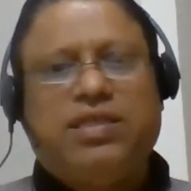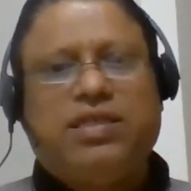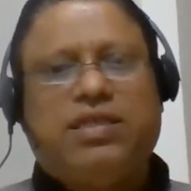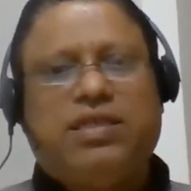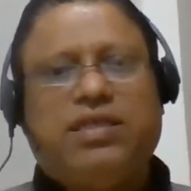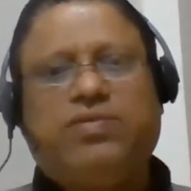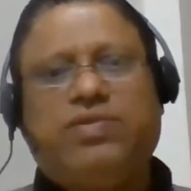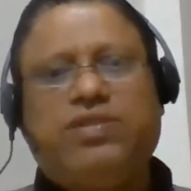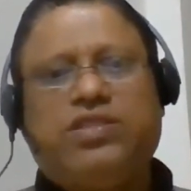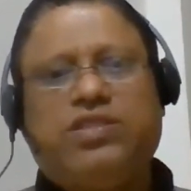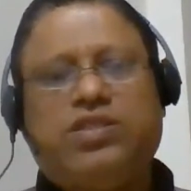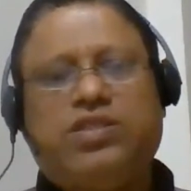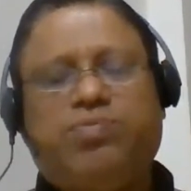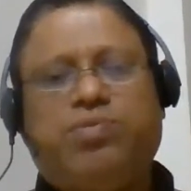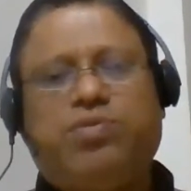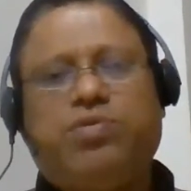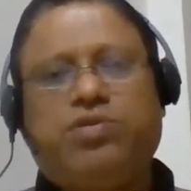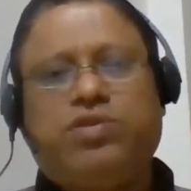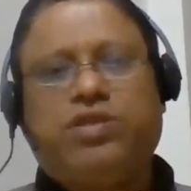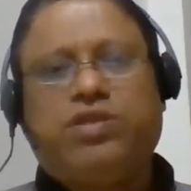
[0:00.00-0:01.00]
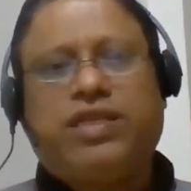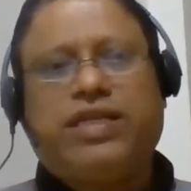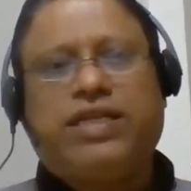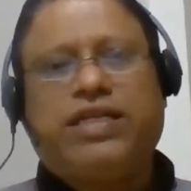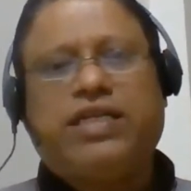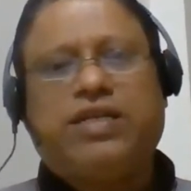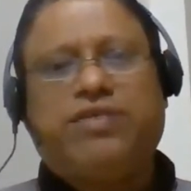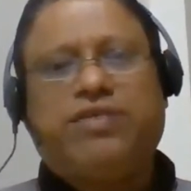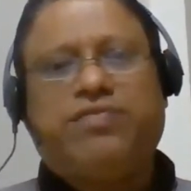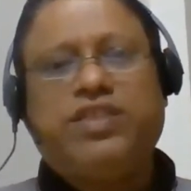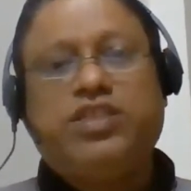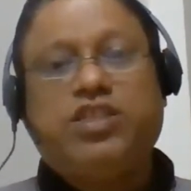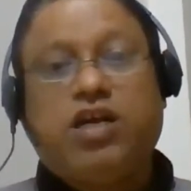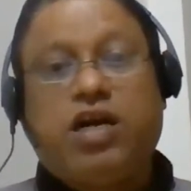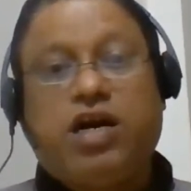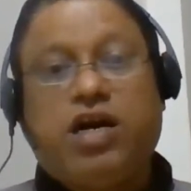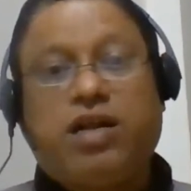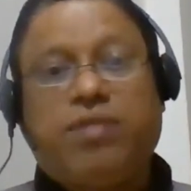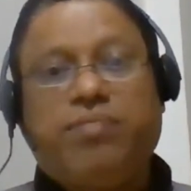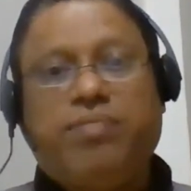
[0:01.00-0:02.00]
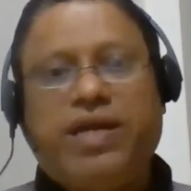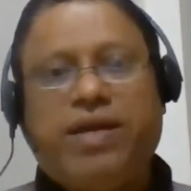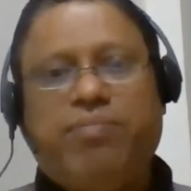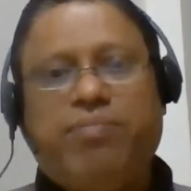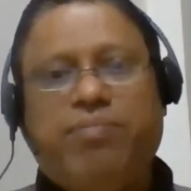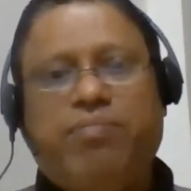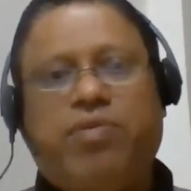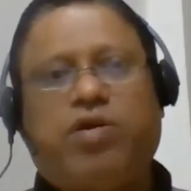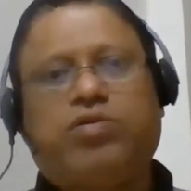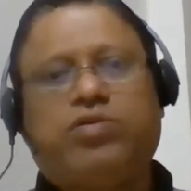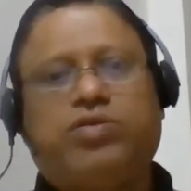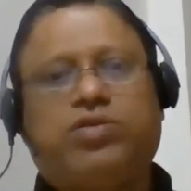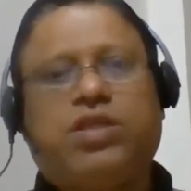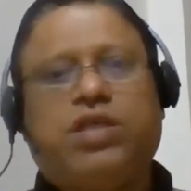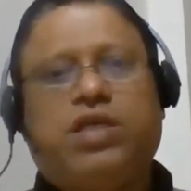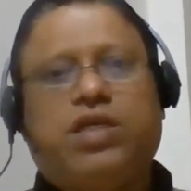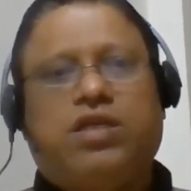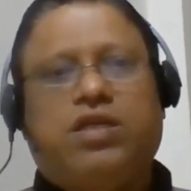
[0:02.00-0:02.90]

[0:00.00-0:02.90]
Reverse repo, the rate at which RBI borrows.